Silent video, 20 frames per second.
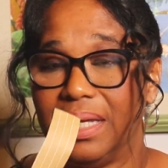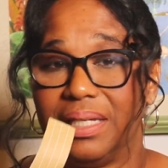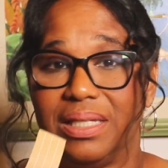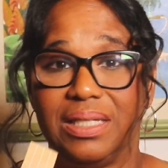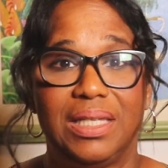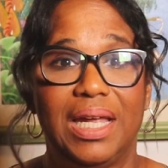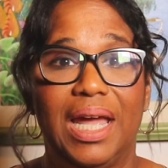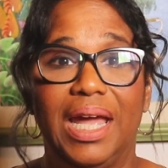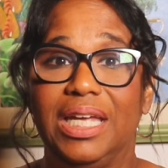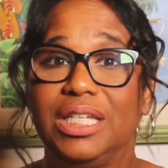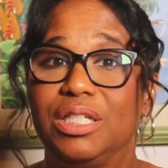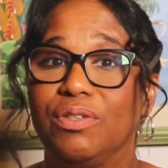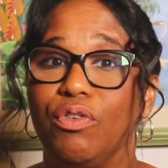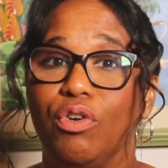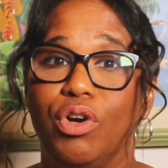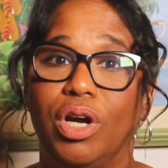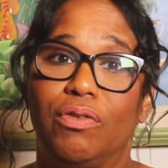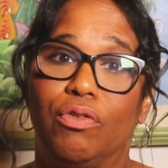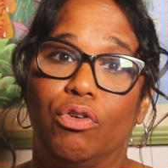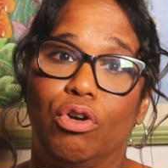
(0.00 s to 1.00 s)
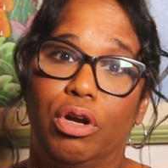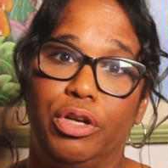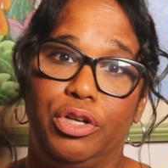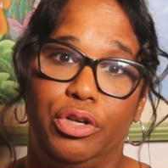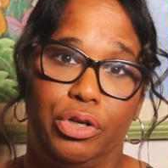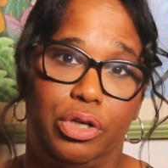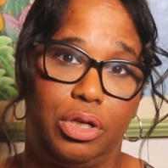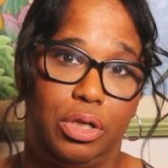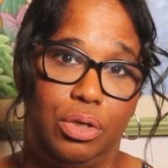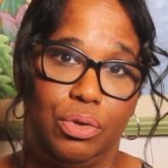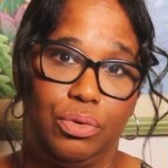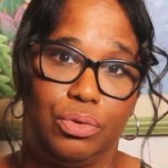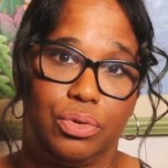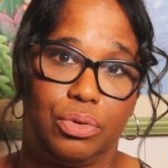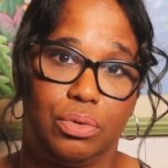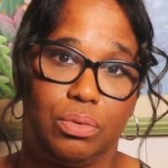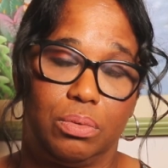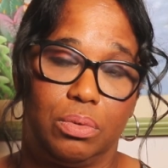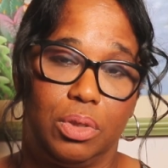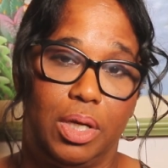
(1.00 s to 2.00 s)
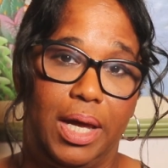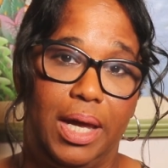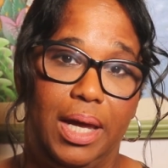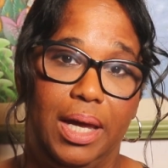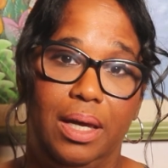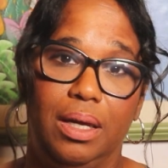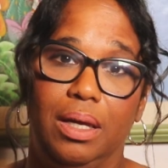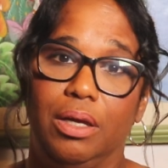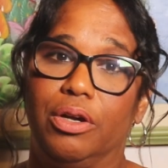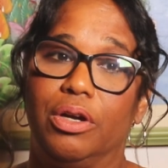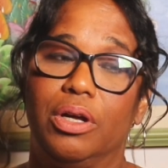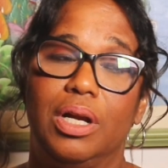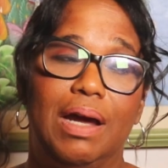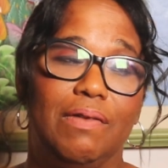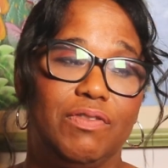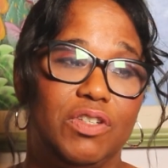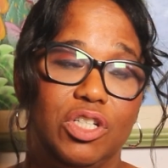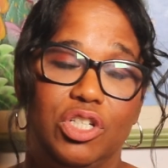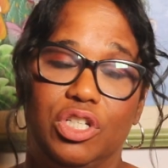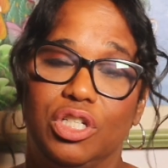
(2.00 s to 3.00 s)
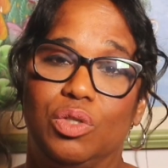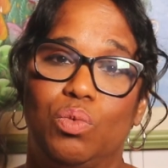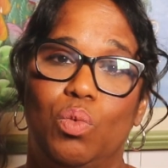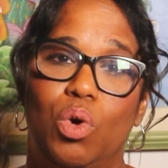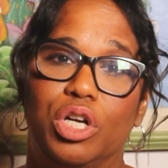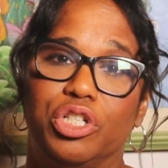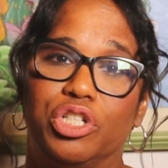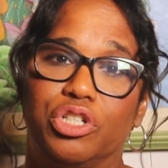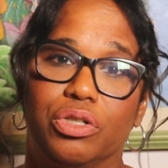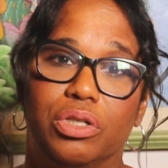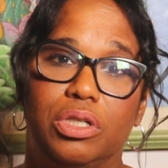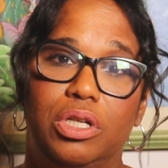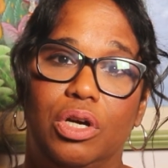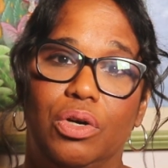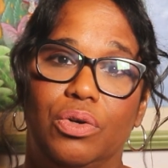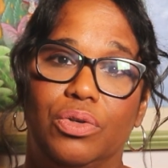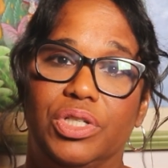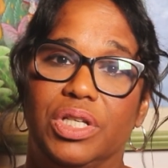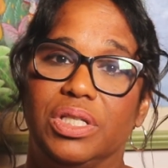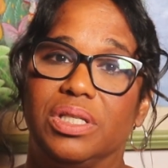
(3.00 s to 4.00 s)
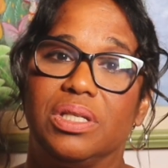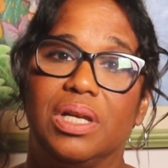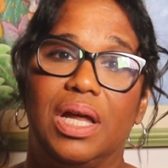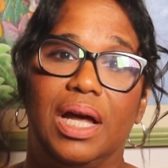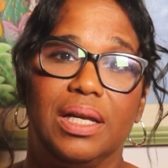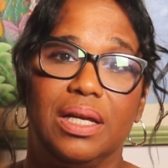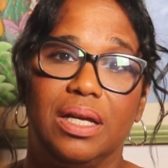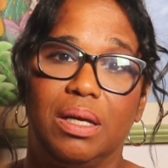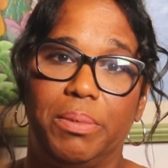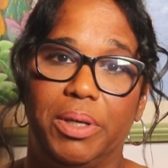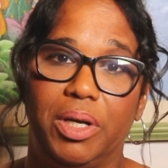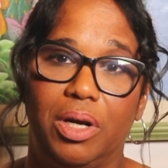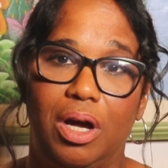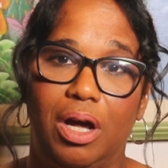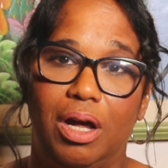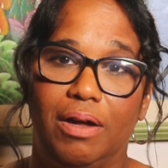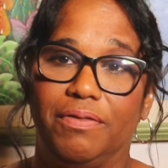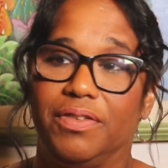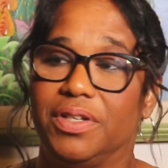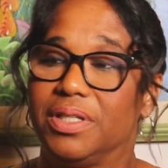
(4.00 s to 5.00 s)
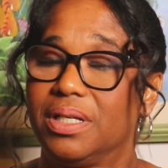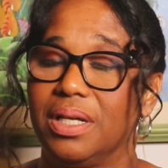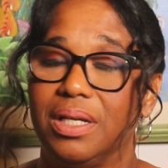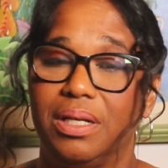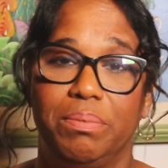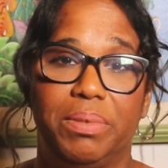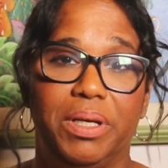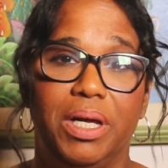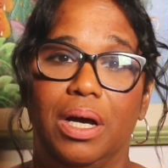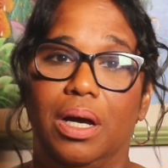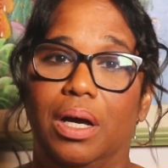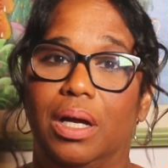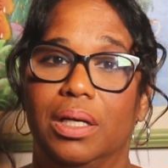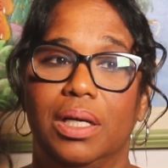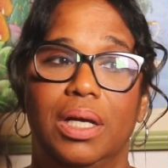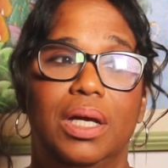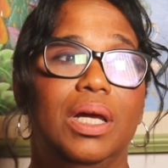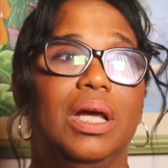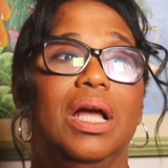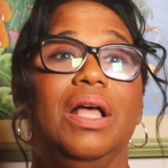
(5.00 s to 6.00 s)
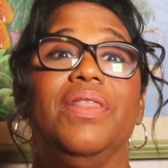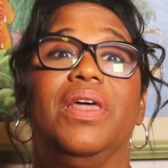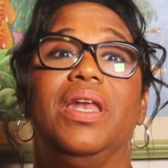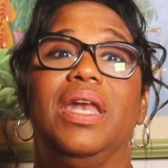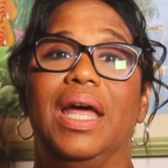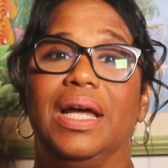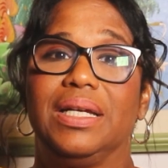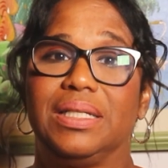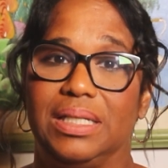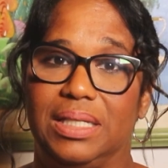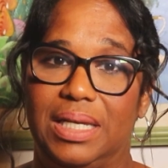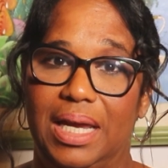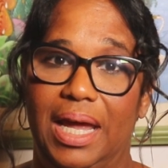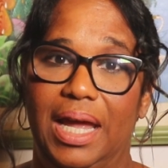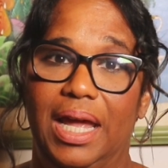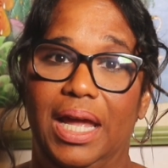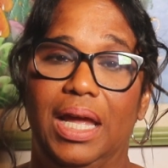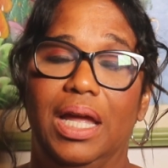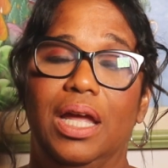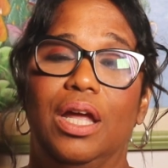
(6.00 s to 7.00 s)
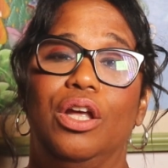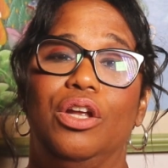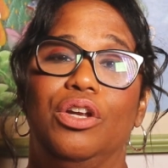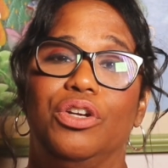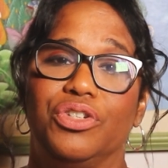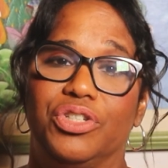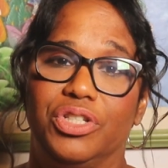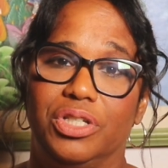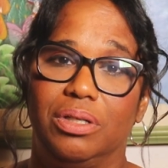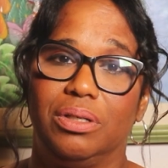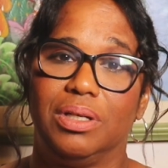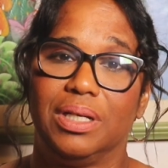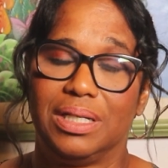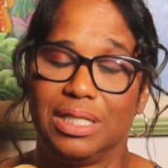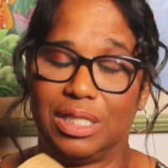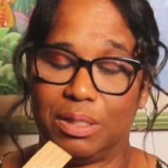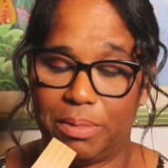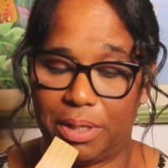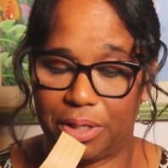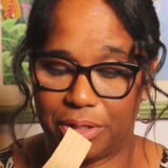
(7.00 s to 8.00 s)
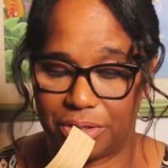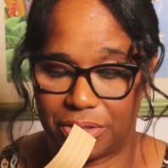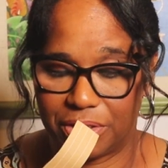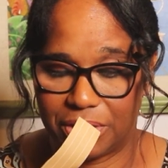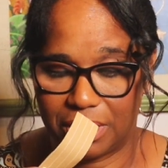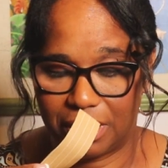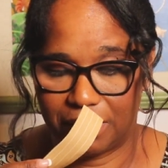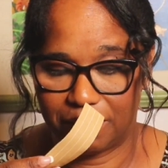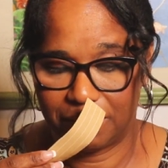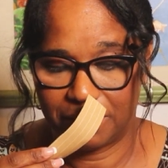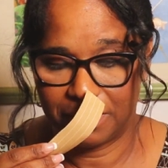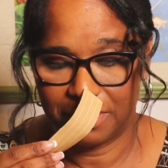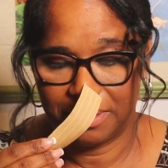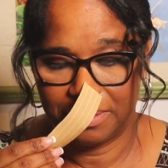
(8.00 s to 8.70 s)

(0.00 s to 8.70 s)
Stays forever on your clothes, okay? You're going to have to just wash your clothes. It's not coming off. It's going to be on the next day. You're still going to smell yourself.